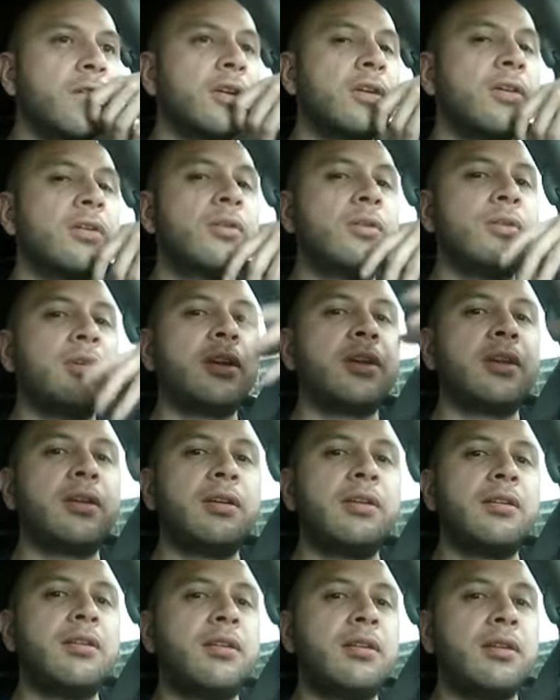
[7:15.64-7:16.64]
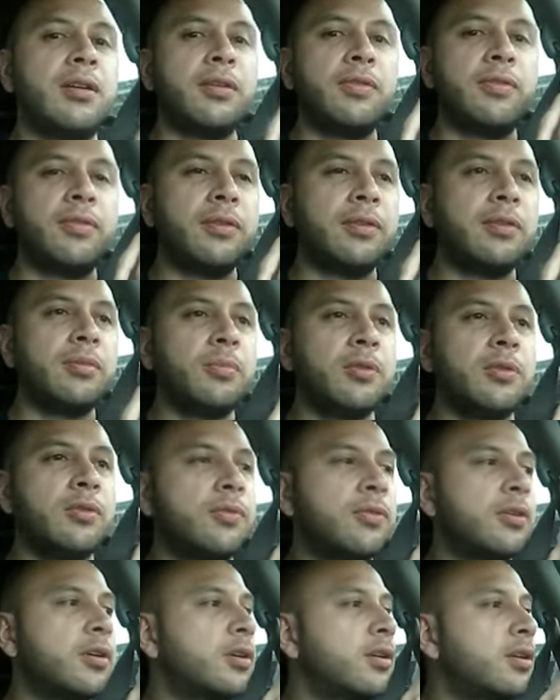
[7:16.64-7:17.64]
agree on if this
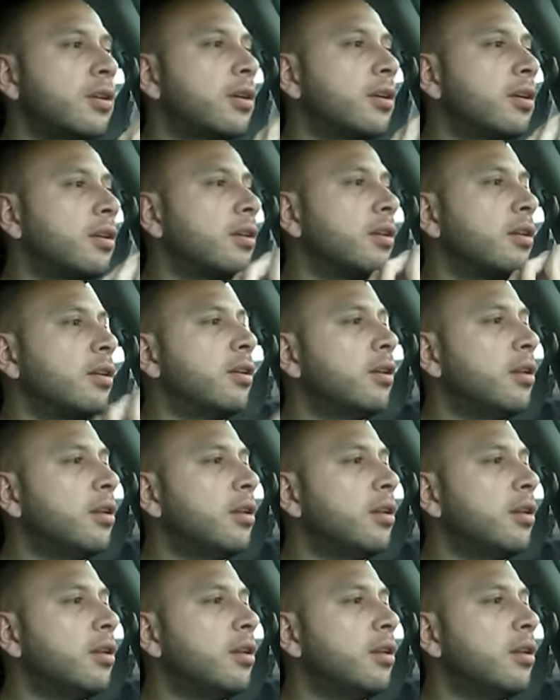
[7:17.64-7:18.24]
motherfucker can